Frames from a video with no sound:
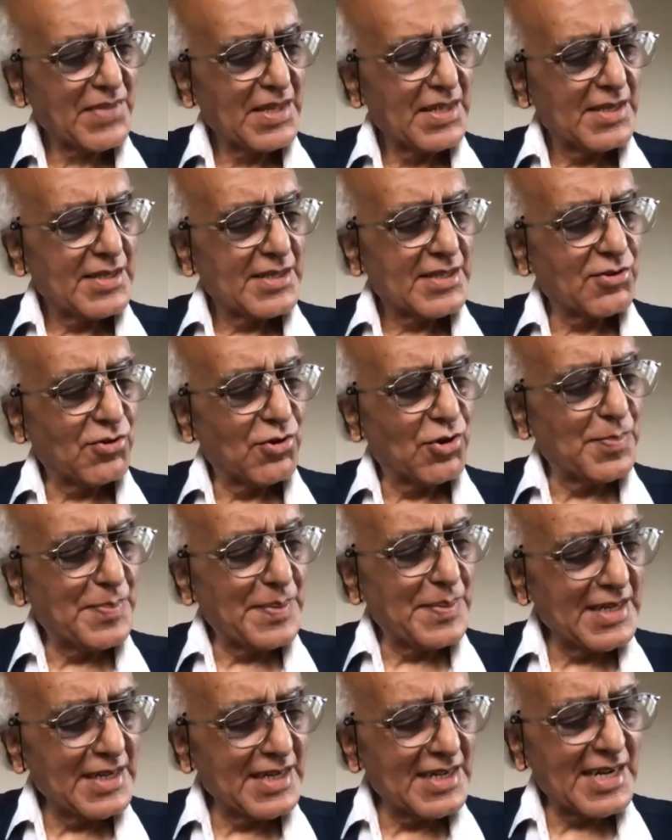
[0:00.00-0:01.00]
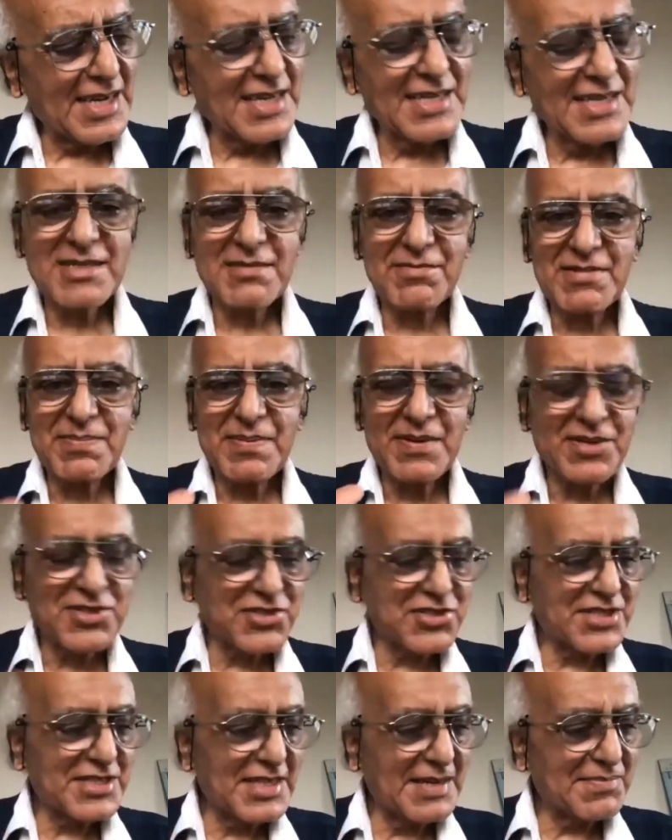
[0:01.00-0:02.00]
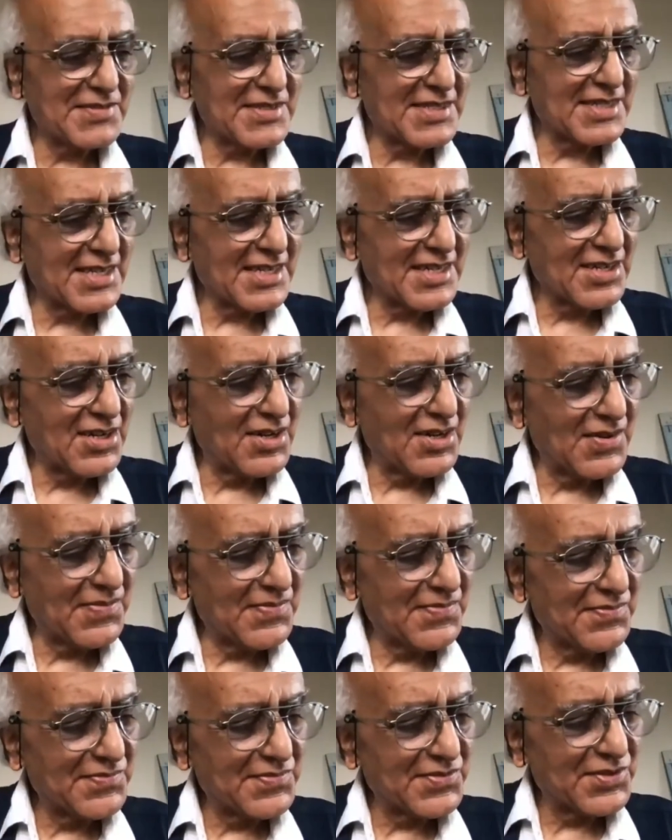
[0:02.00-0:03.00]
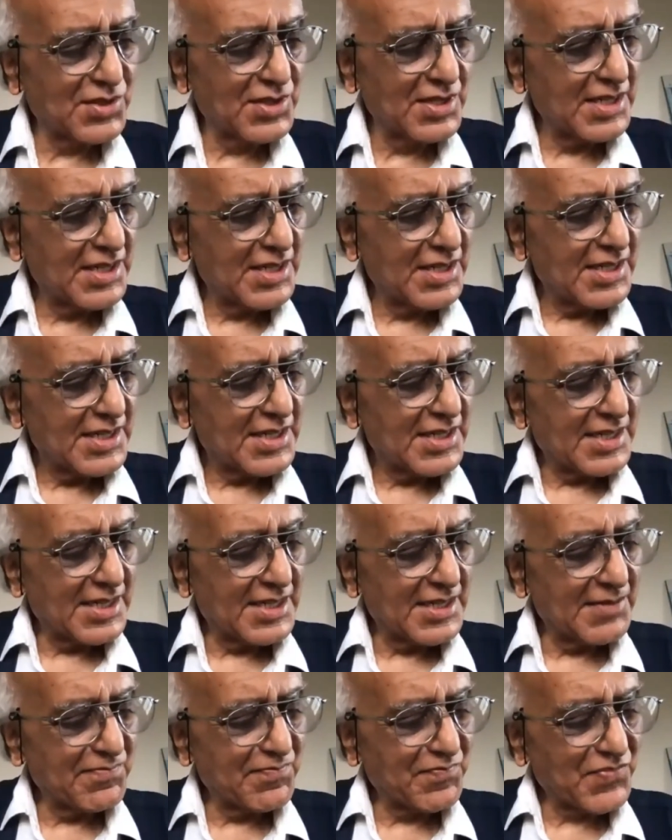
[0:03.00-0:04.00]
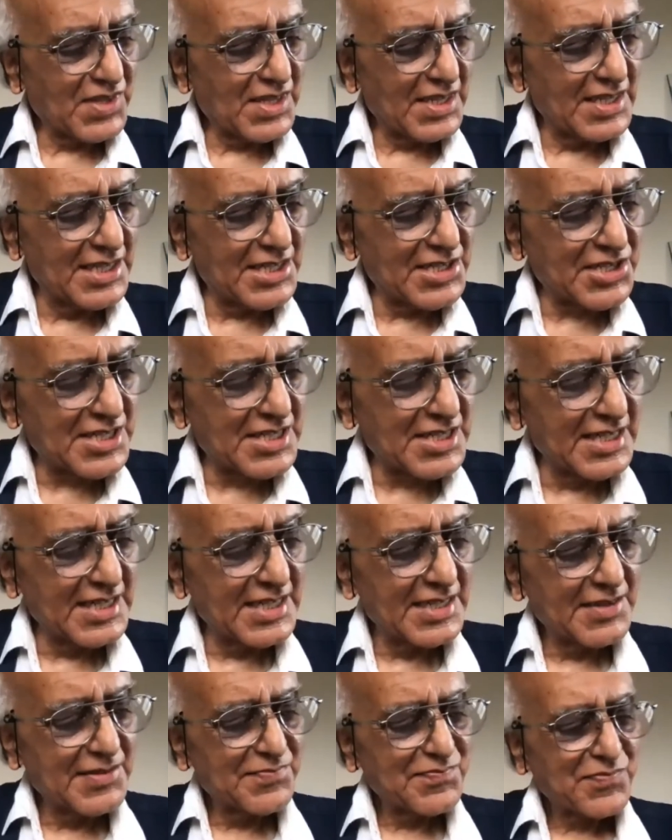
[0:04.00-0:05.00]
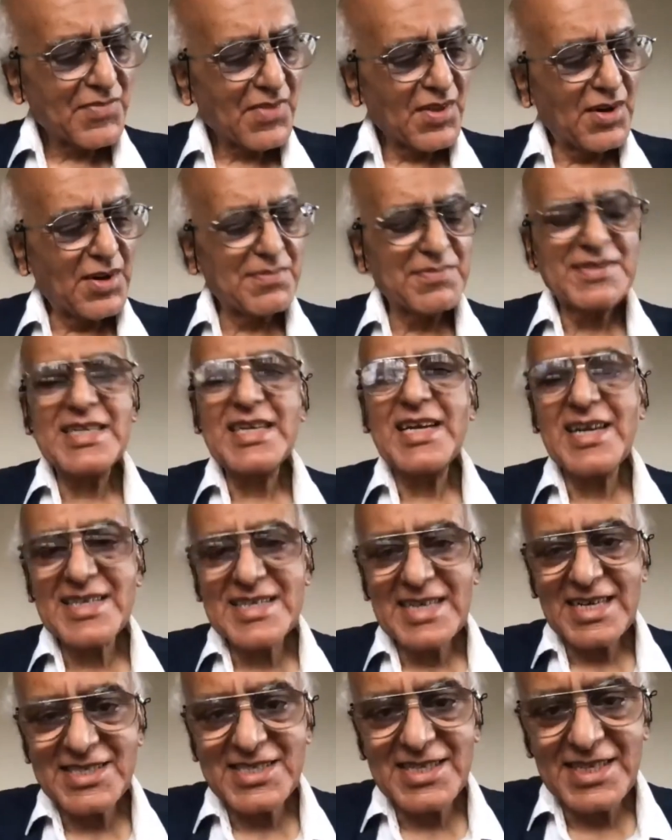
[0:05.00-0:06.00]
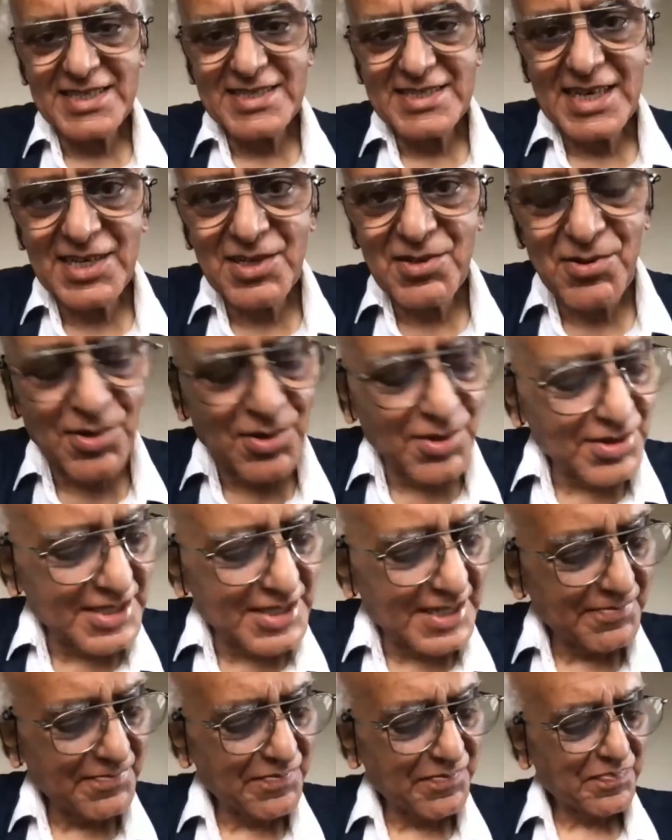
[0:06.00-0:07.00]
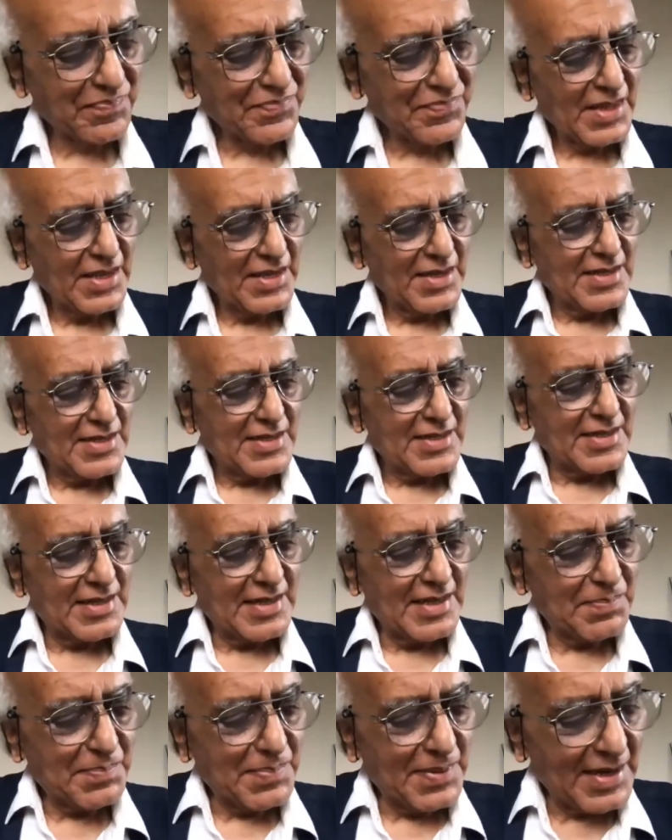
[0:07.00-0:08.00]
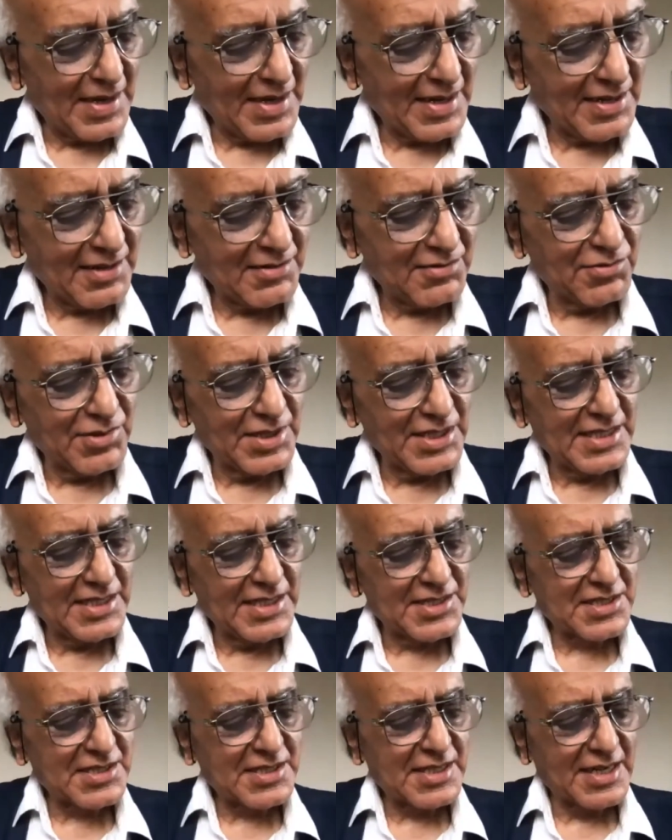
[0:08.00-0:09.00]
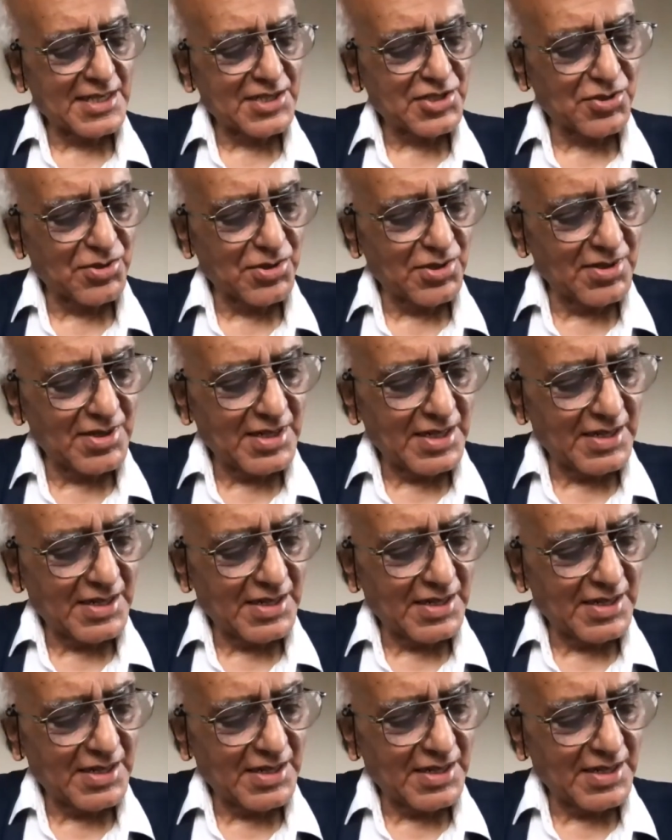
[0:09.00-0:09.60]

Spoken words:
The opening lines of the first chapter of The history of NELTA says, I quote, Nepal, with its threshold of